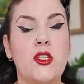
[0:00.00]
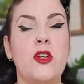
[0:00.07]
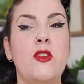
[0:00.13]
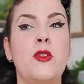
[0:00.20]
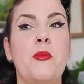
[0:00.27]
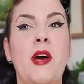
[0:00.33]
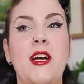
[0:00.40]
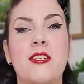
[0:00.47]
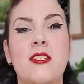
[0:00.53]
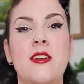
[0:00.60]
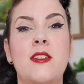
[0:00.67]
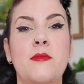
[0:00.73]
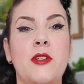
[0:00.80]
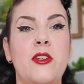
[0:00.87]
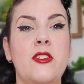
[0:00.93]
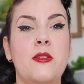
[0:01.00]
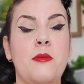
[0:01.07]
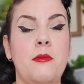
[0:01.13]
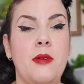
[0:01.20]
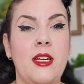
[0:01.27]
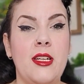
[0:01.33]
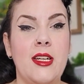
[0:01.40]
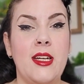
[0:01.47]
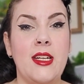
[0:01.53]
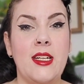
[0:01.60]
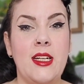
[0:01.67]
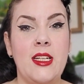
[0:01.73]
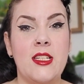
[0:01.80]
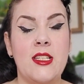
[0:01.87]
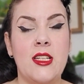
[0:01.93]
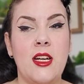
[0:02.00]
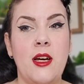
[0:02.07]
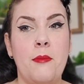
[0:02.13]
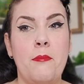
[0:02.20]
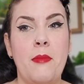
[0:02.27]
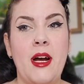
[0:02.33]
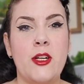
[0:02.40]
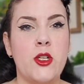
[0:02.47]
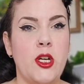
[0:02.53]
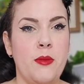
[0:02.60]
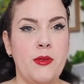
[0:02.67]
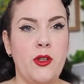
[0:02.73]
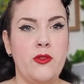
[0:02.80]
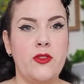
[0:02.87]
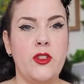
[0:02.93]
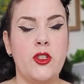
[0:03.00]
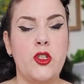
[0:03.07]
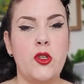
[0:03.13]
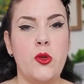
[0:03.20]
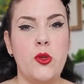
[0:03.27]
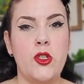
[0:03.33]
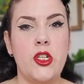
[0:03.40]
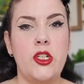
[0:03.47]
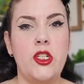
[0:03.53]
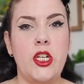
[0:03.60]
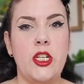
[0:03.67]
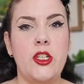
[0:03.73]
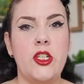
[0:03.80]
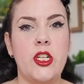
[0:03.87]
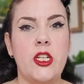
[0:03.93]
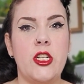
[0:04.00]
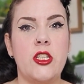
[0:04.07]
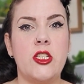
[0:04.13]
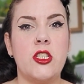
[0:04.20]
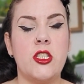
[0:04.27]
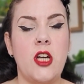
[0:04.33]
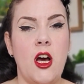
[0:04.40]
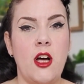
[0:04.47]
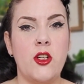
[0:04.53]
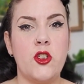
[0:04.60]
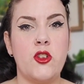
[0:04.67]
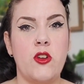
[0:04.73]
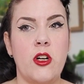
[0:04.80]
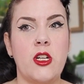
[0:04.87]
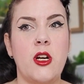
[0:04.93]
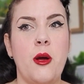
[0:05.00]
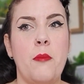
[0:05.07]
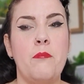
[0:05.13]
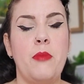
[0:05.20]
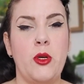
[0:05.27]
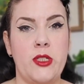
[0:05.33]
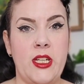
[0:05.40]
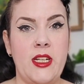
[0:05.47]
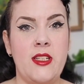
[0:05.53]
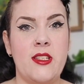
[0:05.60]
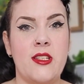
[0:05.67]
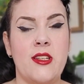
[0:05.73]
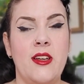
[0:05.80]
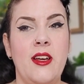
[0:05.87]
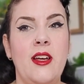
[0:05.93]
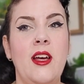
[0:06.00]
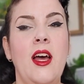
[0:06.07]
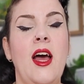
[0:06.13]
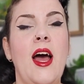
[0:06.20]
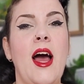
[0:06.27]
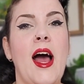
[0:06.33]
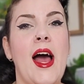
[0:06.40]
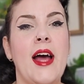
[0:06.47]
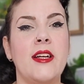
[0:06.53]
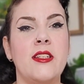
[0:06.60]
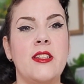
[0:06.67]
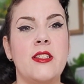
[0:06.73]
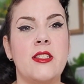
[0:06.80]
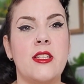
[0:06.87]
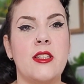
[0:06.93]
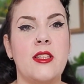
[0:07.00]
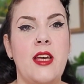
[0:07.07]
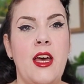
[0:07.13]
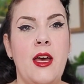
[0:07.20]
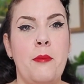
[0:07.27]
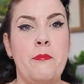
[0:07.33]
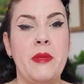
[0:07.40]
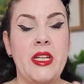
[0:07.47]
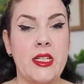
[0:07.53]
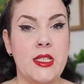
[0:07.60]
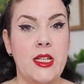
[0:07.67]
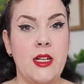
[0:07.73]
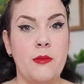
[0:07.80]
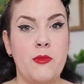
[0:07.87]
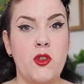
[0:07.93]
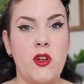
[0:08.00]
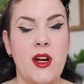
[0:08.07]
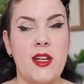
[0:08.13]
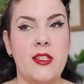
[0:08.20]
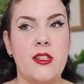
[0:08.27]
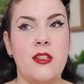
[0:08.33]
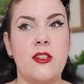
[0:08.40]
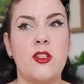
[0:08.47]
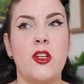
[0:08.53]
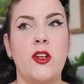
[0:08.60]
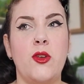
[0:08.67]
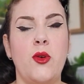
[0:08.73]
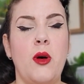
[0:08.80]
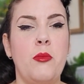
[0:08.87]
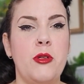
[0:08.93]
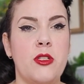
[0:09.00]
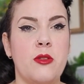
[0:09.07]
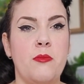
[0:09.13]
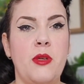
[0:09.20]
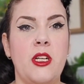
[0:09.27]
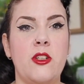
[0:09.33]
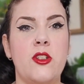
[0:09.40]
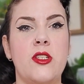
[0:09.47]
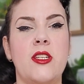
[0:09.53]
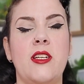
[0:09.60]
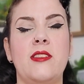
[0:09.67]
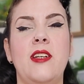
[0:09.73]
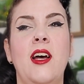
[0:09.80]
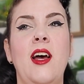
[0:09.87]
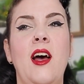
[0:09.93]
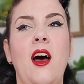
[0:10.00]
so the pattern I'm going to be making is a mashup of the George and Ginger Starstruck bodice and their Mix-It-Up dress. So I'll put some pictures in.